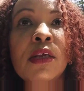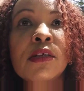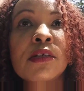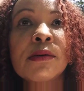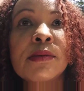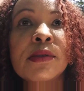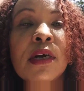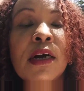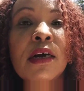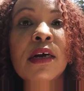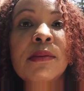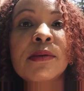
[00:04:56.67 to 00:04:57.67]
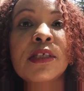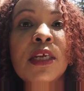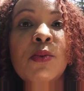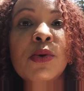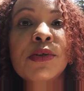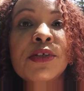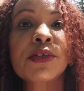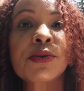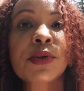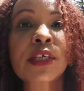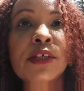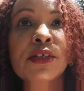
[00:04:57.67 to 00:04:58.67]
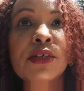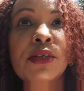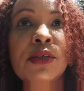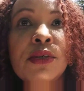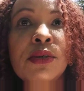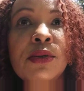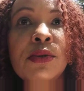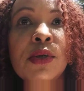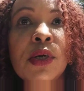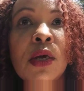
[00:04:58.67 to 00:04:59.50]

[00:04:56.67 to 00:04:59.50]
Sometimes they would treat you